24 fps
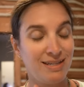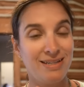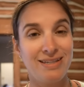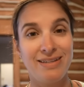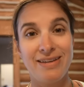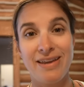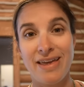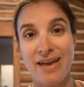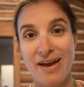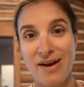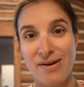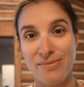
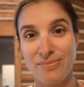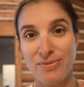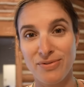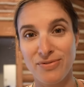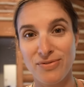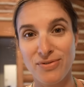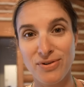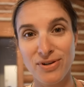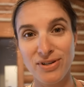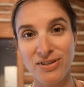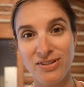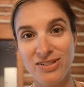Now,
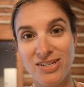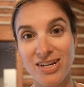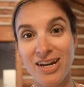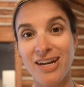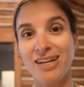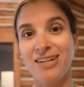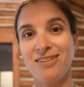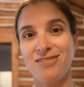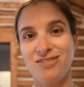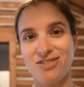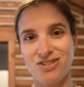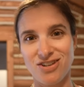before you die
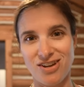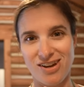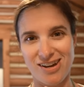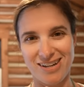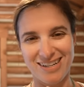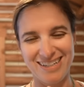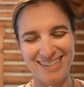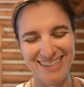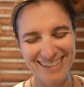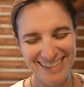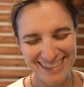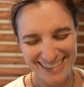of
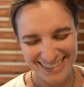shock,